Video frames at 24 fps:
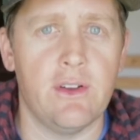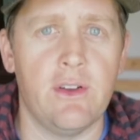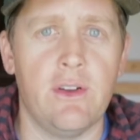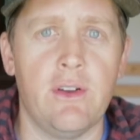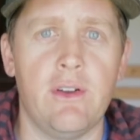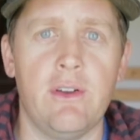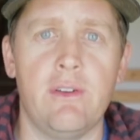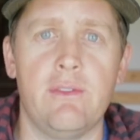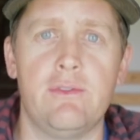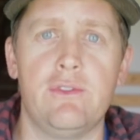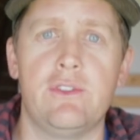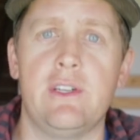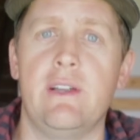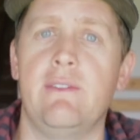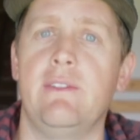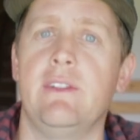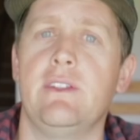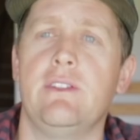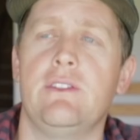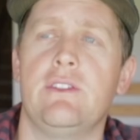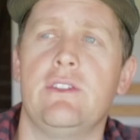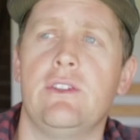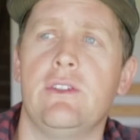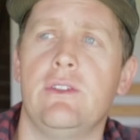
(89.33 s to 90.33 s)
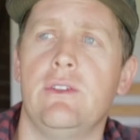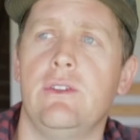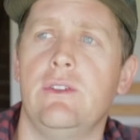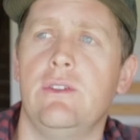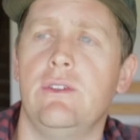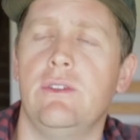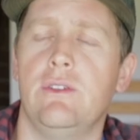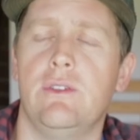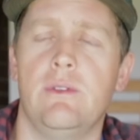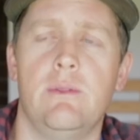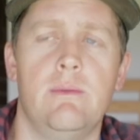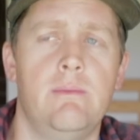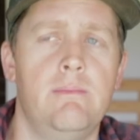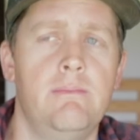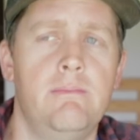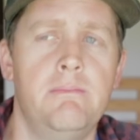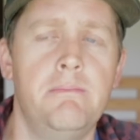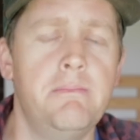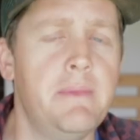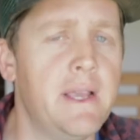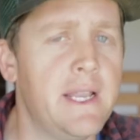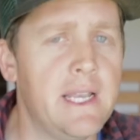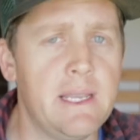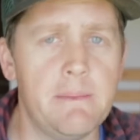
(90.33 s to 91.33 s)
of traveling to
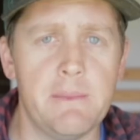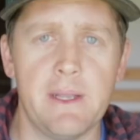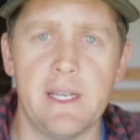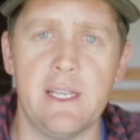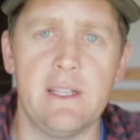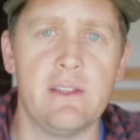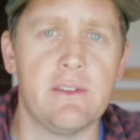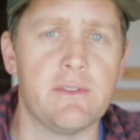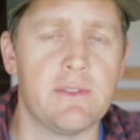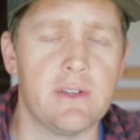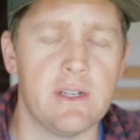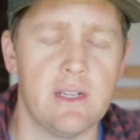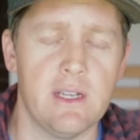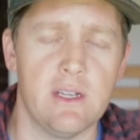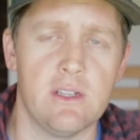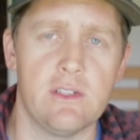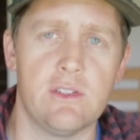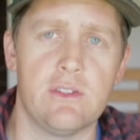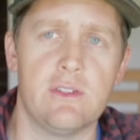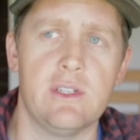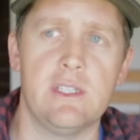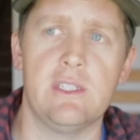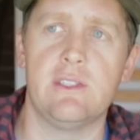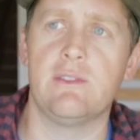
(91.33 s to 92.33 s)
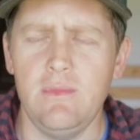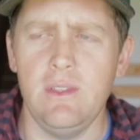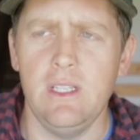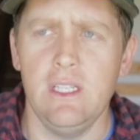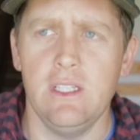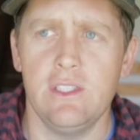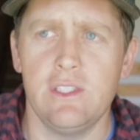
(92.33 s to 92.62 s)
many, many different countries.